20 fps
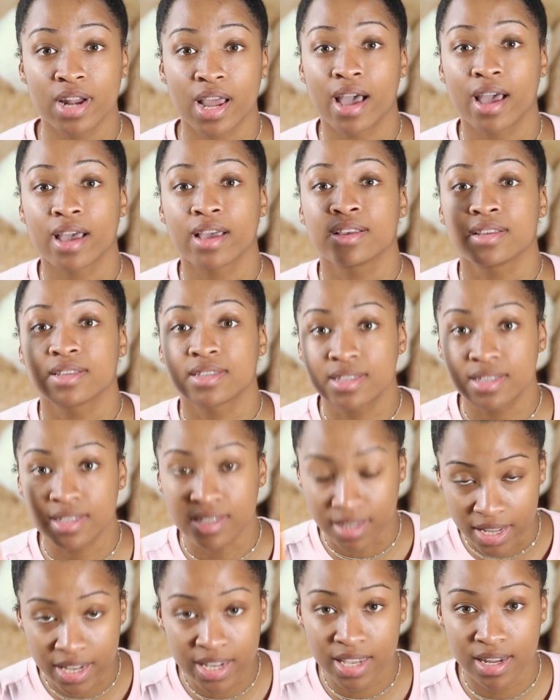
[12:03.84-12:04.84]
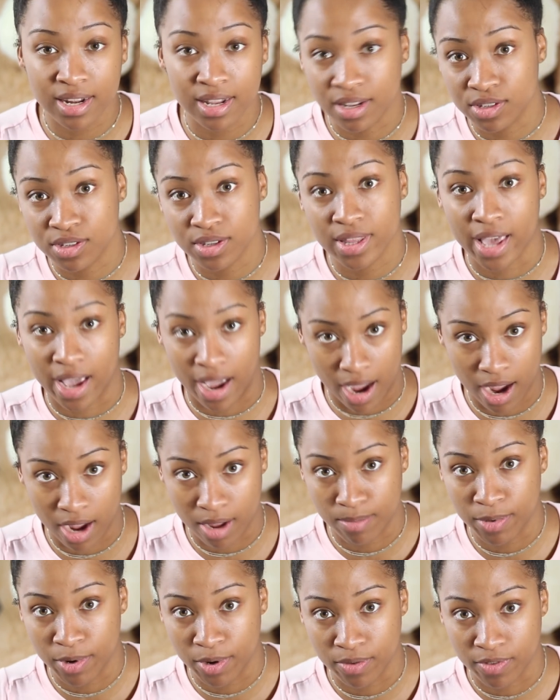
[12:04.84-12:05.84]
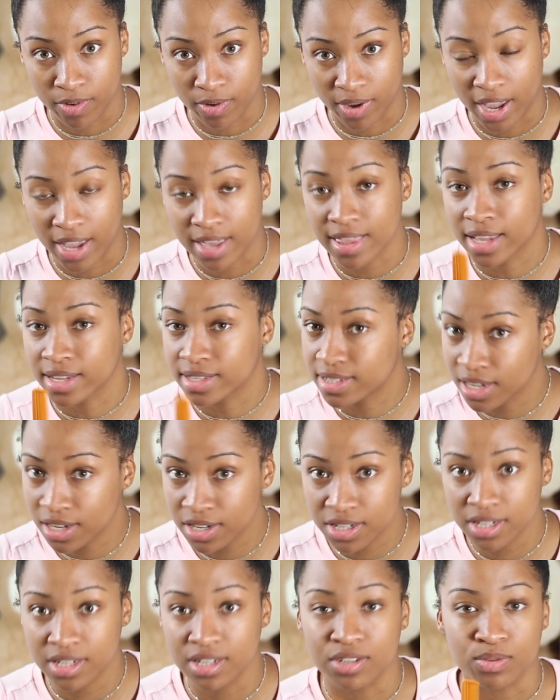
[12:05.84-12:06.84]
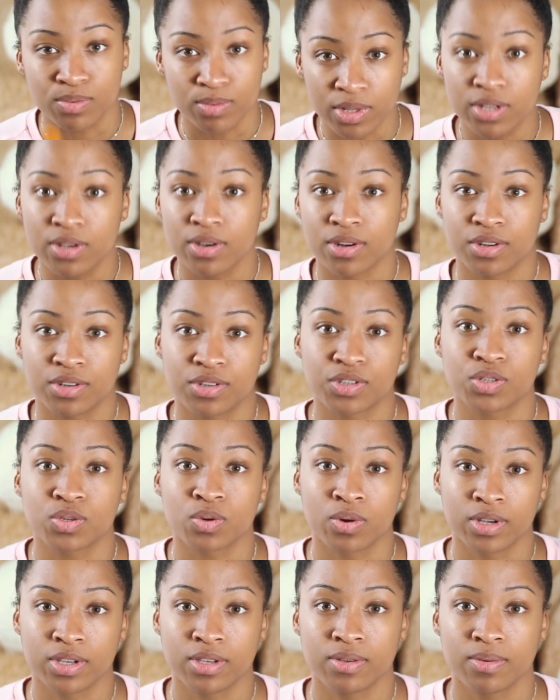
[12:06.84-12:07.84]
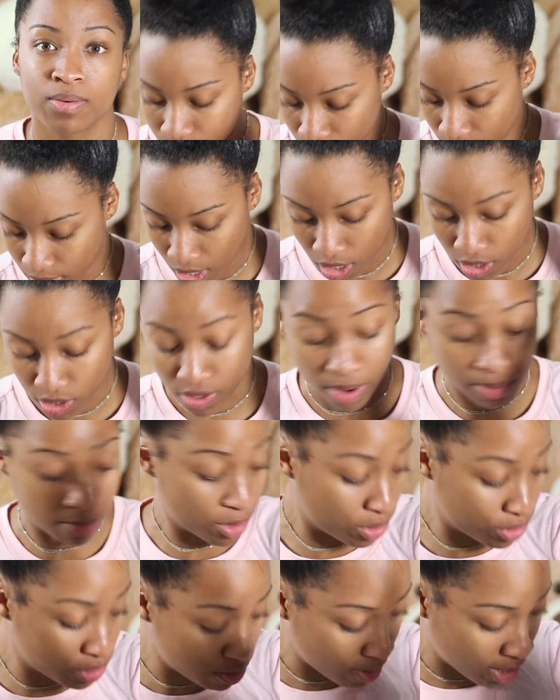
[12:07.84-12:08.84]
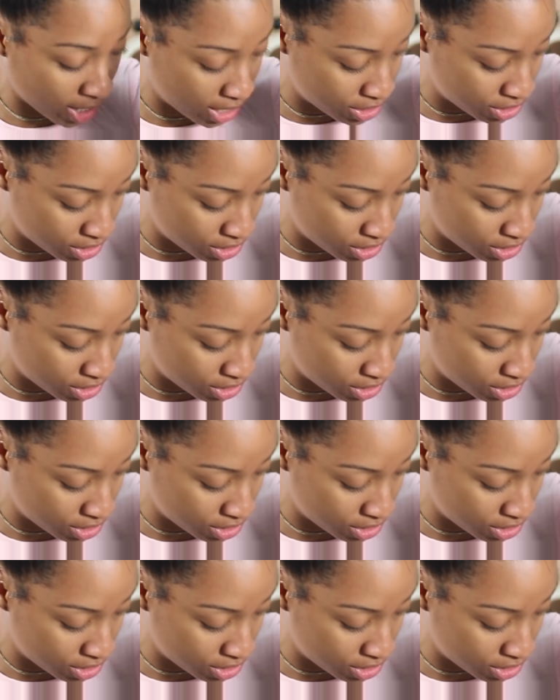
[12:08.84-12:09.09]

not slick it into that high poof, okay? That tension is really going to destroy you. So I'm going to go do my